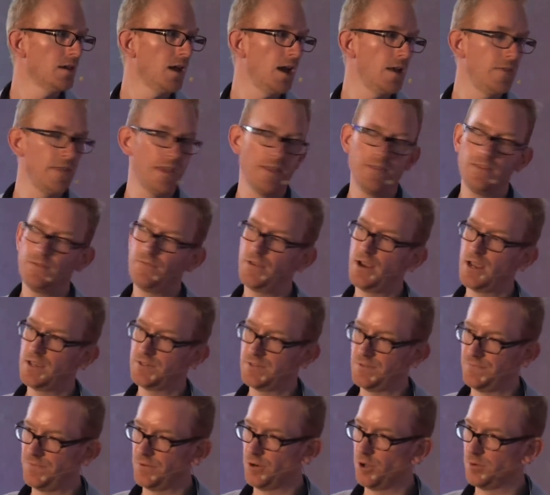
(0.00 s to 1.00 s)
And then the
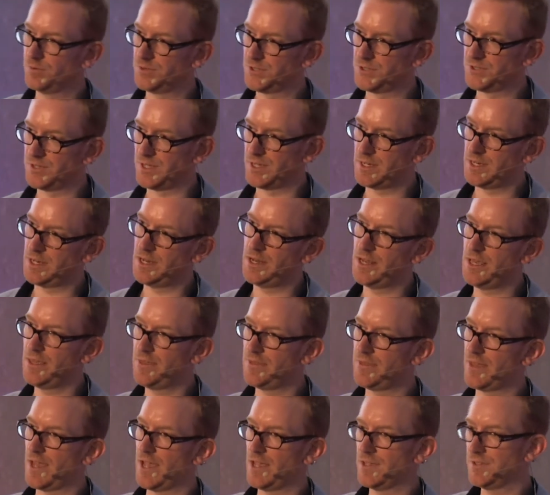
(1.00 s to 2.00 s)
various different options
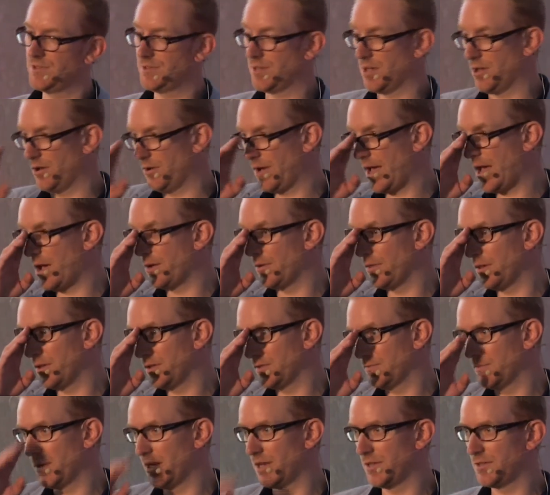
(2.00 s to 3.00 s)
underneath that. So how are
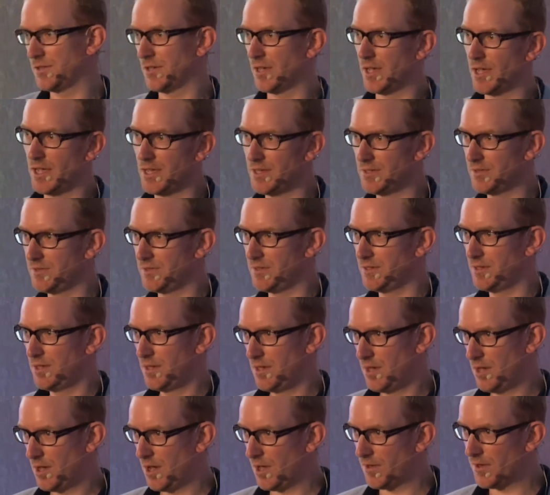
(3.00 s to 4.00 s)
those monetized?
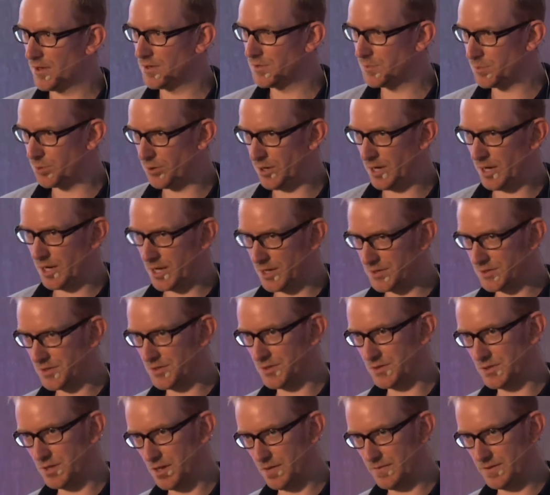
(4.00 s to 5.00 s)
Are those
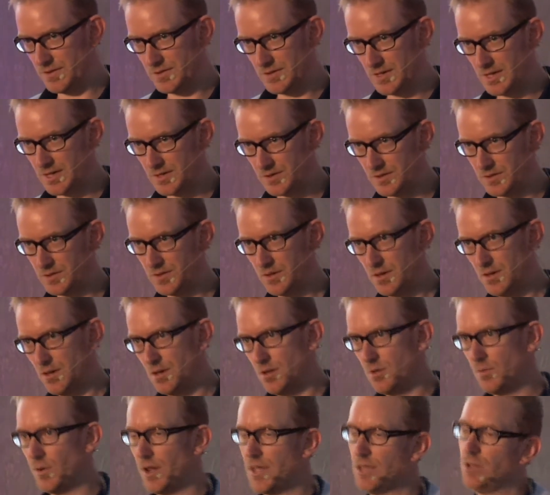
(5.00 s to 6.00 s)
pre-licensed services,
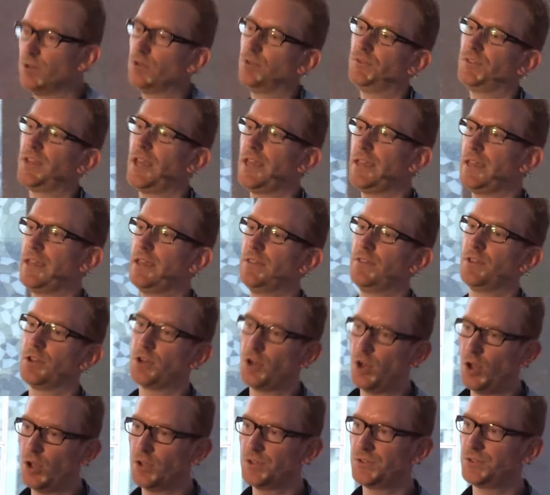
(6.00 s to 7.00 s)
where you're taking the
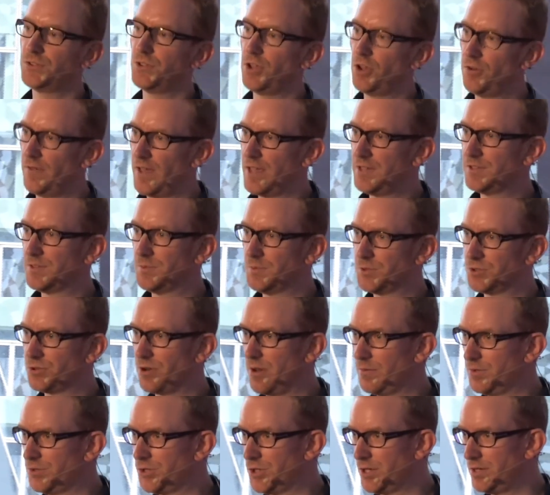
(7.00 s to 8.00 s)
cost of a
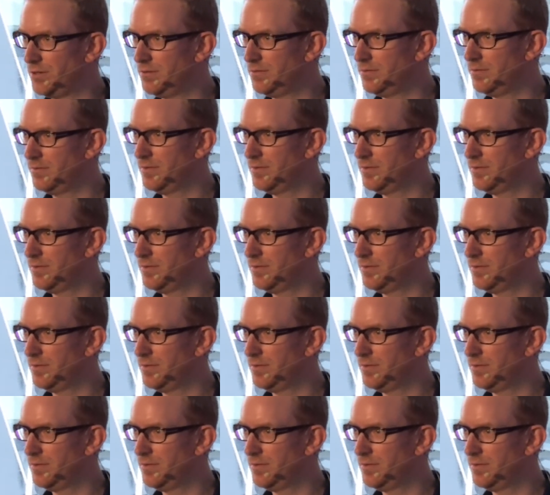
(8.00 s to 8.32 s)
subscription,